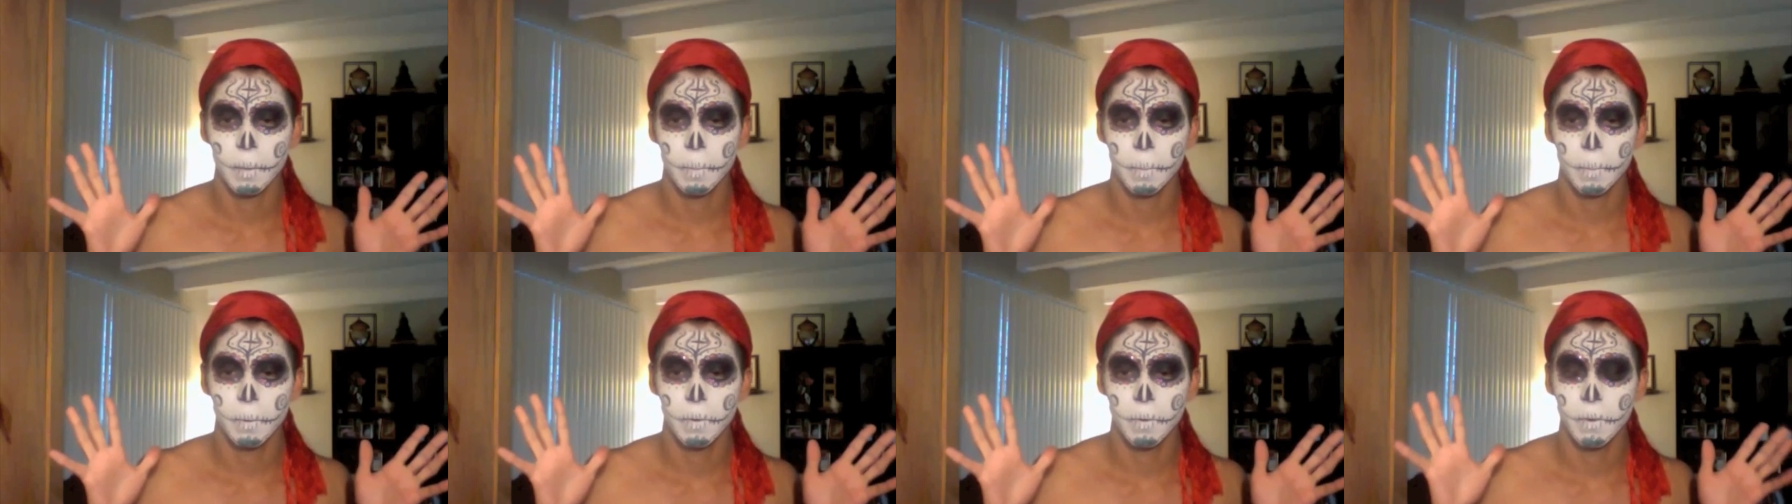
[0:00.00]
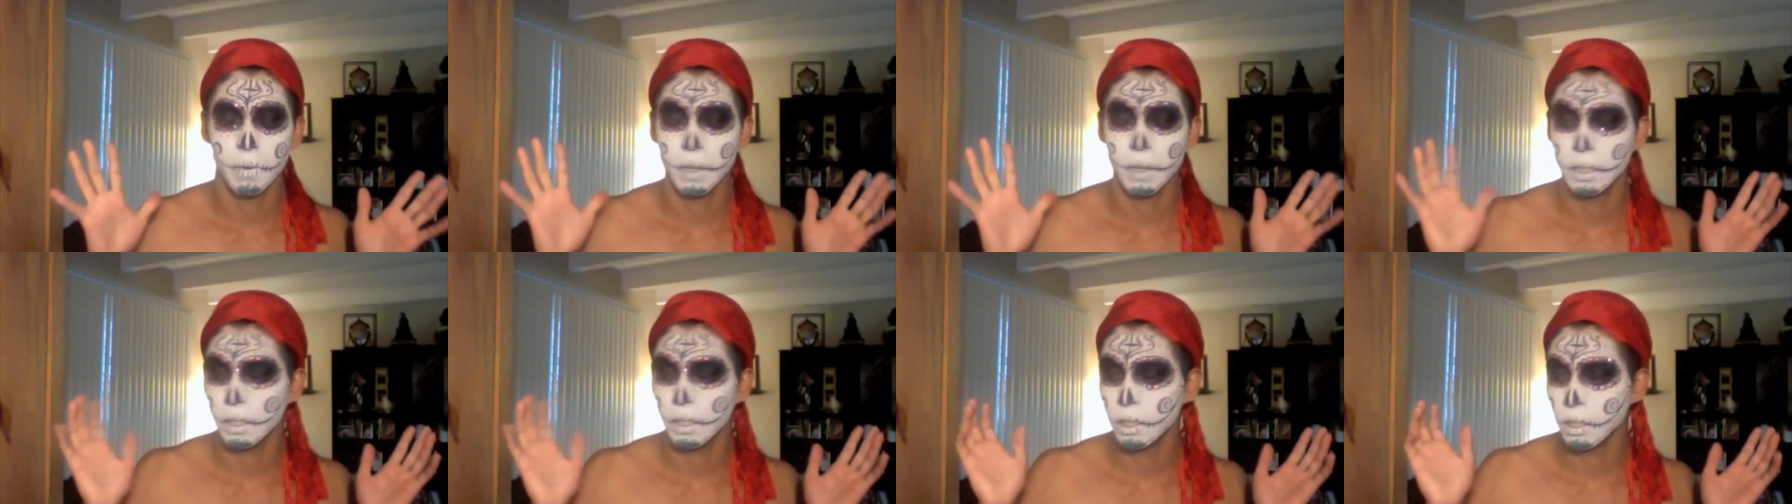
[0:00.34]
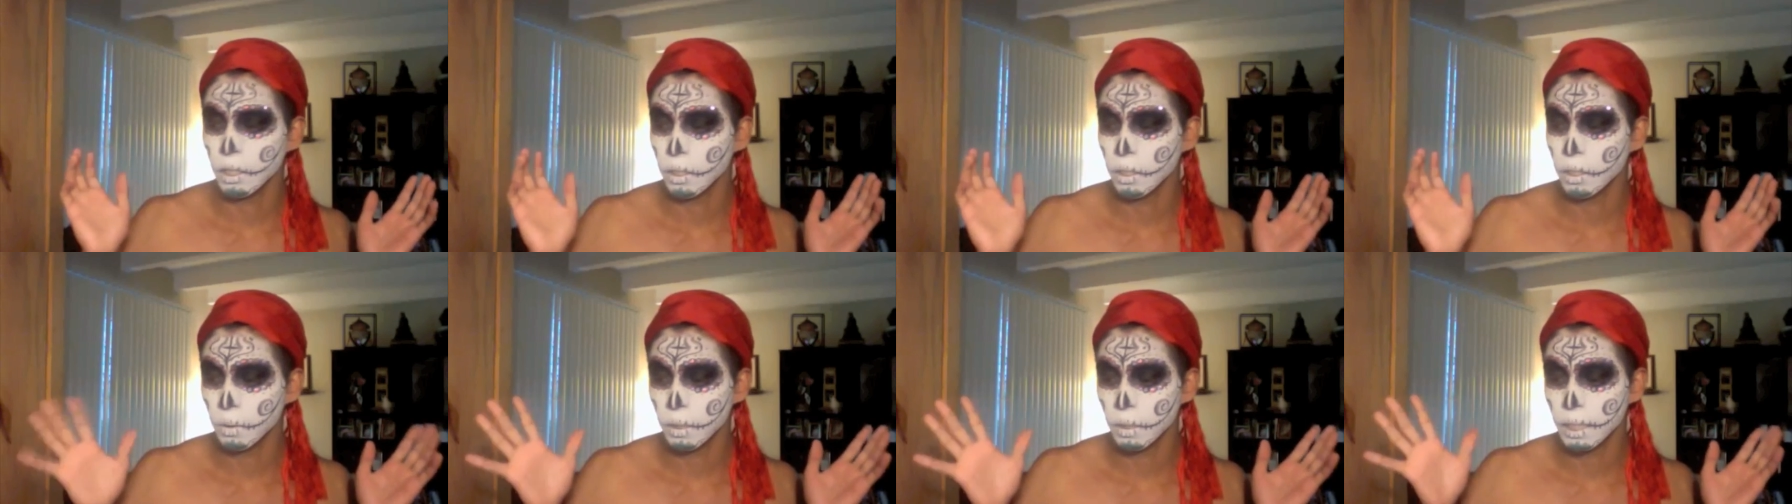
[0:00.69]

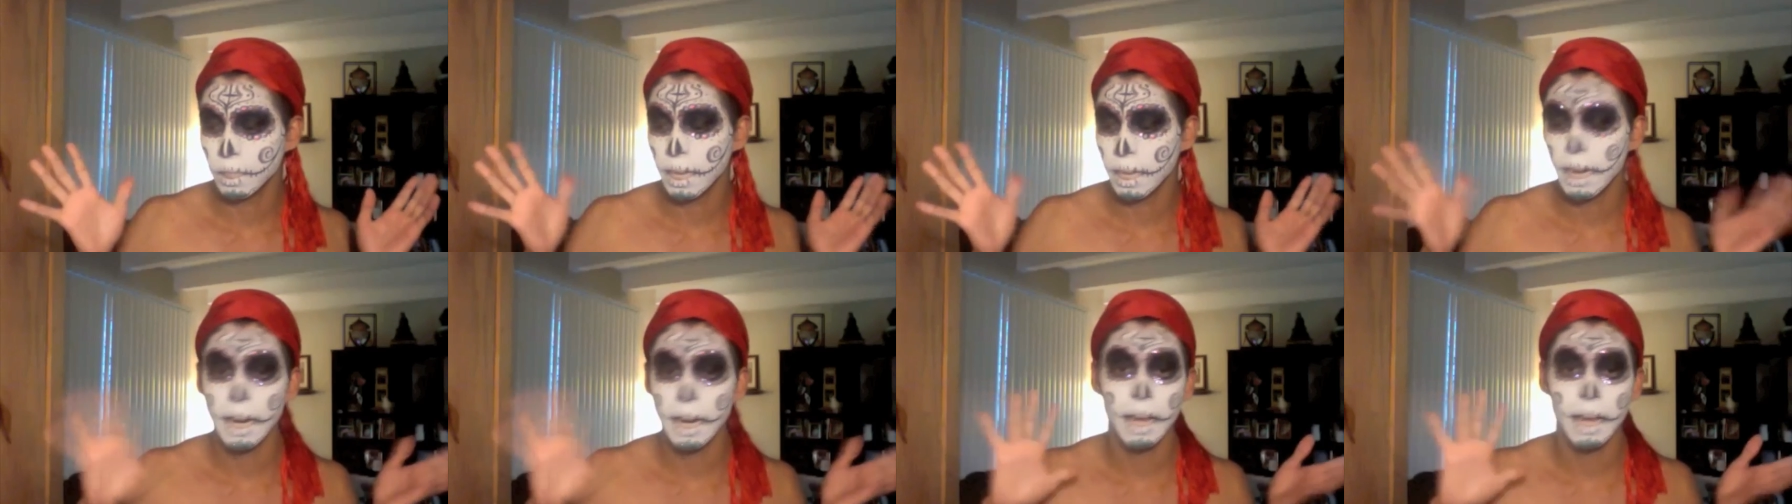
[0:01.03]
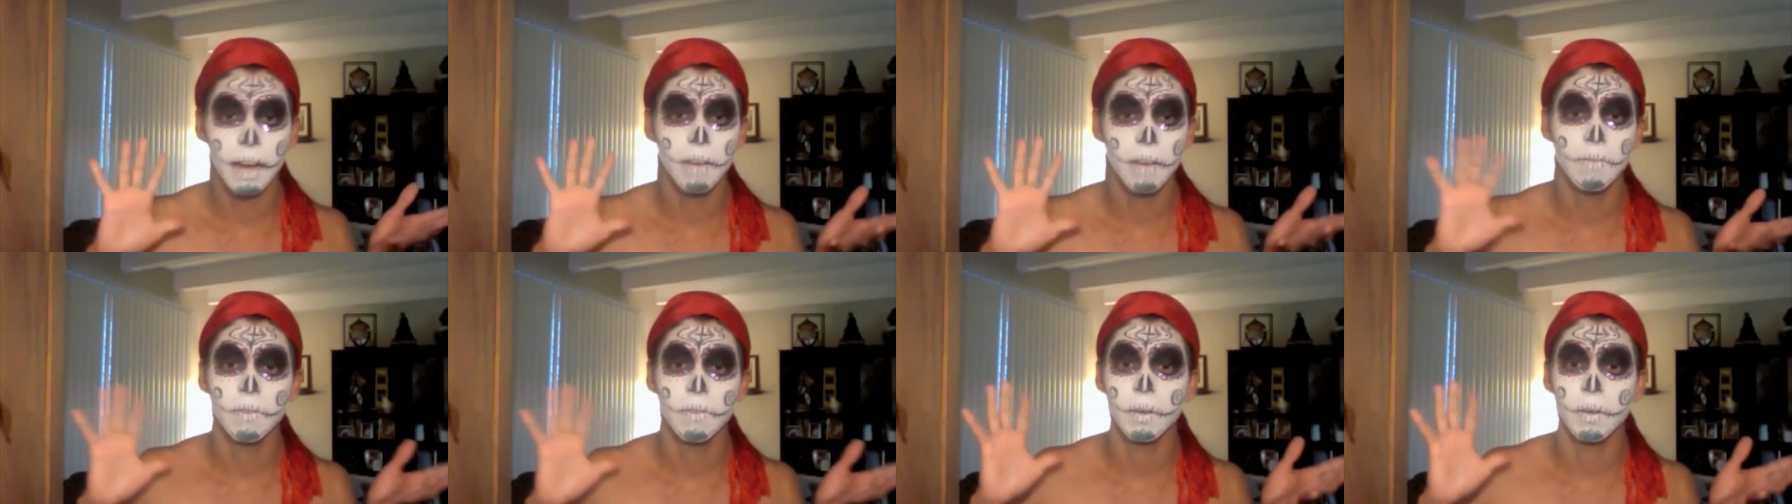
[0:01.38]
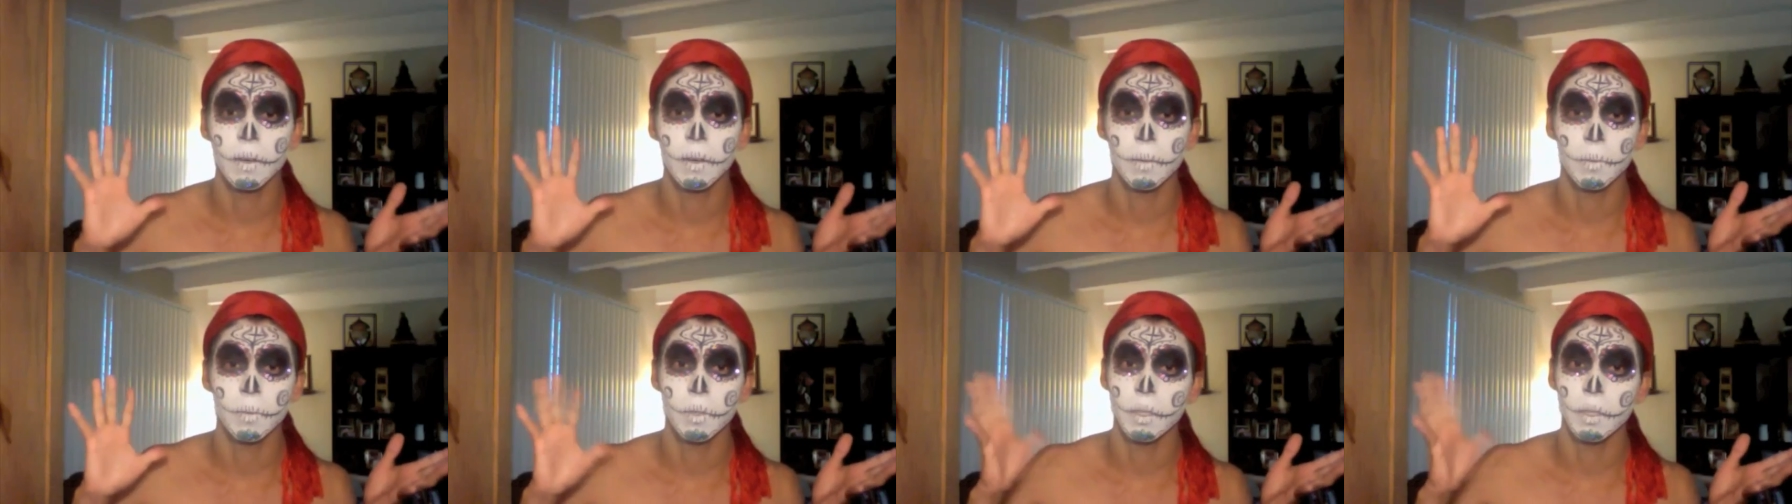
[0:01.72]
Professor Celia
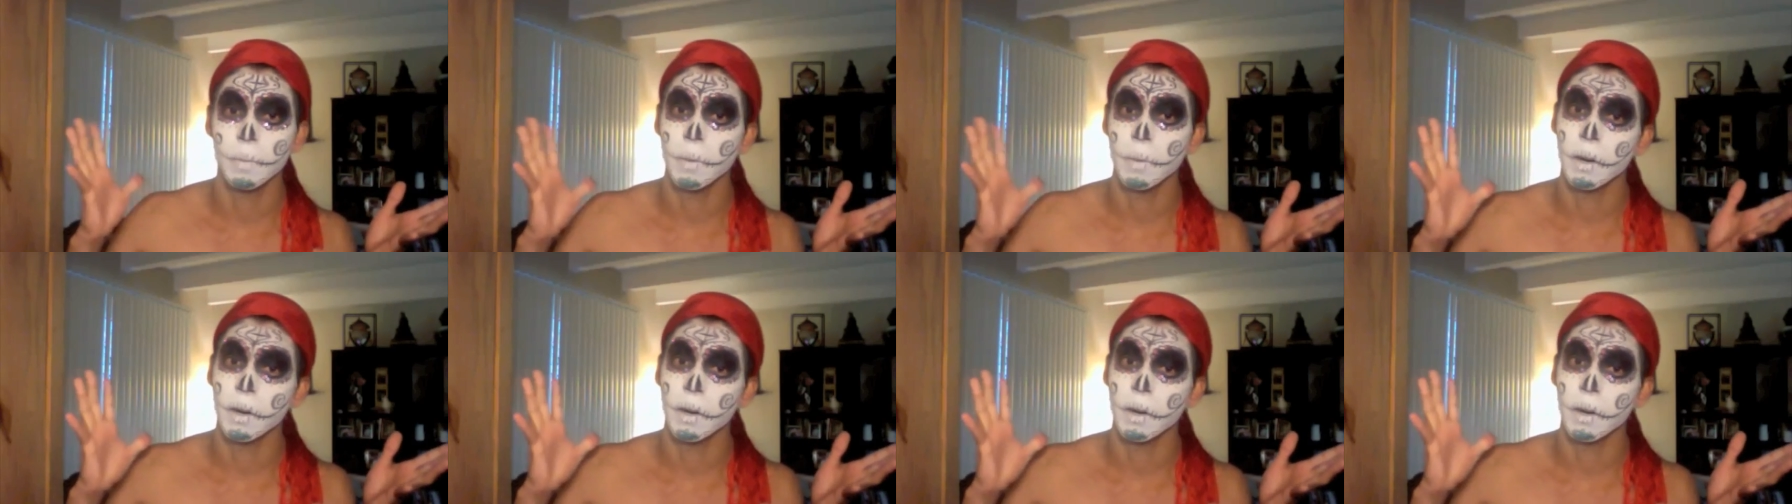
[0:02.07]
from UC